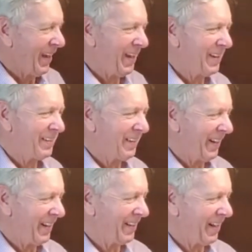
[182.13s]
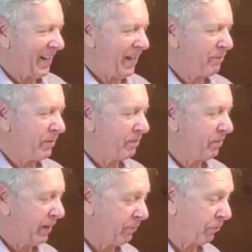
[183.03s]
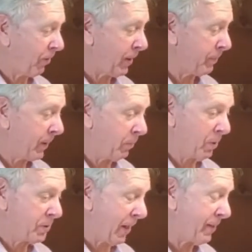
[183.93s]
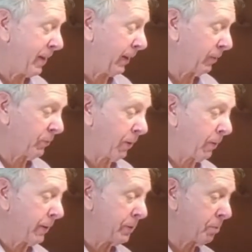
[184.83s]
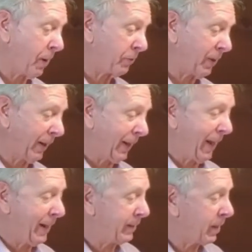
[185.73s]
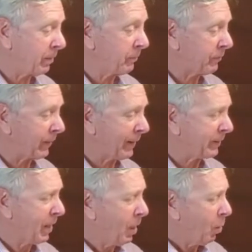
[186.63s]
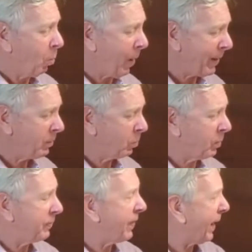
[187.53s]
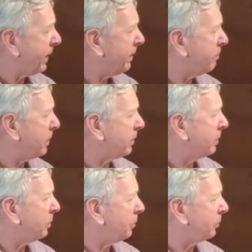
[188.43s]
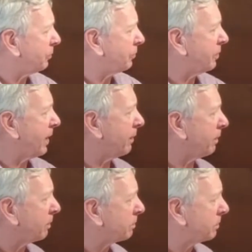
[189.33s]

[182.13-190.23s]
And I have in front of me, which I think is very interesting, a gun flint. When would that have been used, Heather?